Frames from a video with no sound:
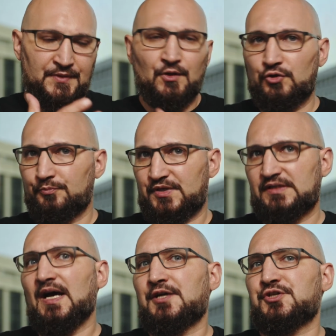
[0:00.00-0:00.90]

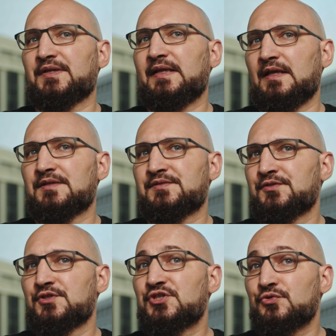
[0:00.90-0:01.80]
Non-production keys
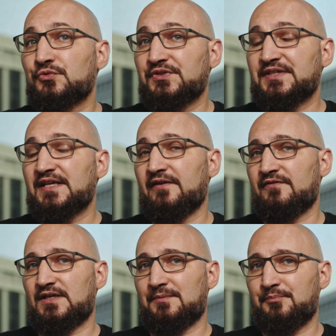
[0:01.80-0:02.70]
should
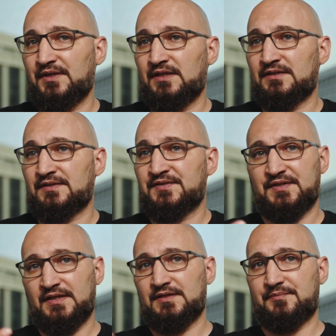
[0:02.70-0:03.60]
never appear
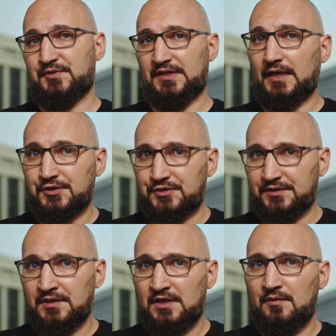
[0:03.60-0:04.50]
in
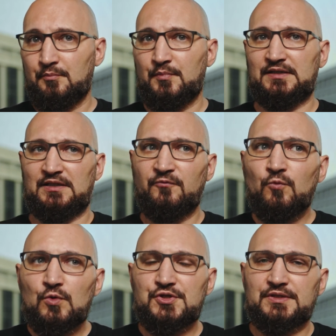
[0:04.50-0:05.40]
production. But
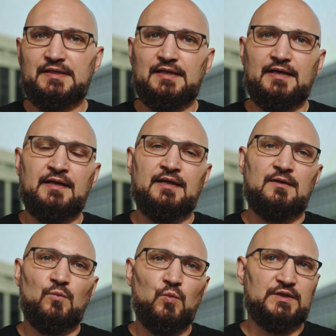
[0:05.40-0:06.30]
unfortunately,
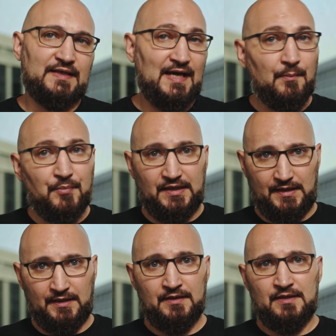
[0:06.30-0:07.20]
what
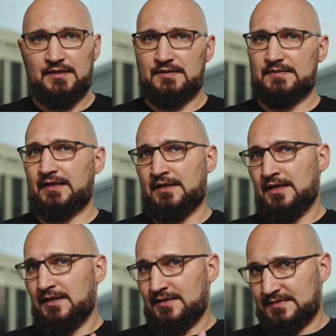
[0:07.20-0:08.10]
happening, like
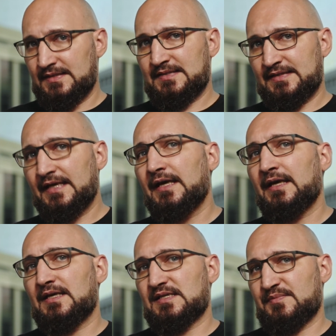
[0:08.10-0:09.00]
this
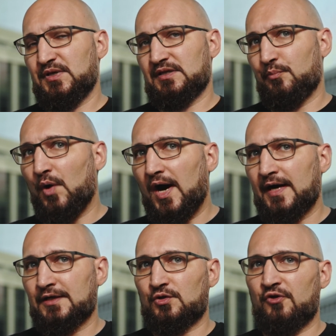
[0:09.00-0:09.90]
key is being a
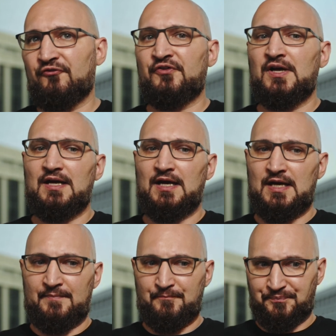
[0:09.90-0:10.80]
part of
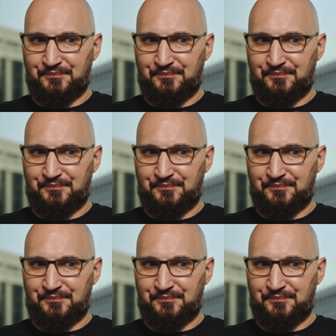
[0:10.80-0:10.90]
uh,